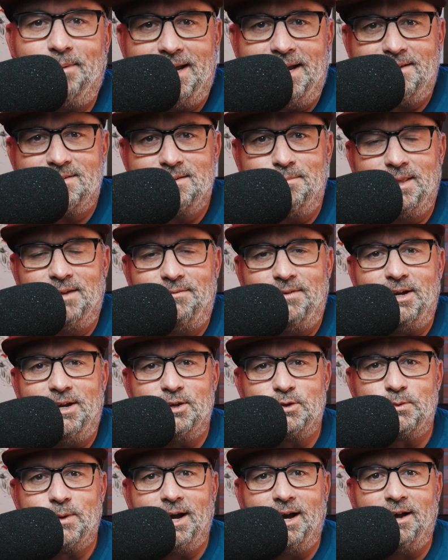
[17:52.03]
Like some of the
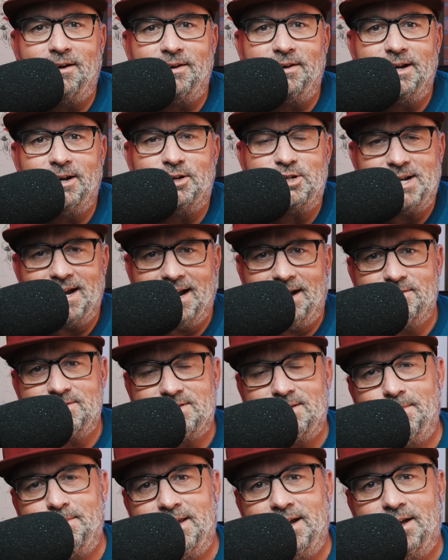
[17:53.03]
videos we got on here. Check out
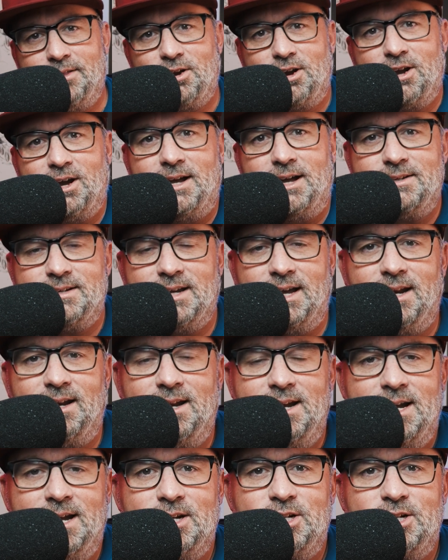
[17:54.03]
some of the other content.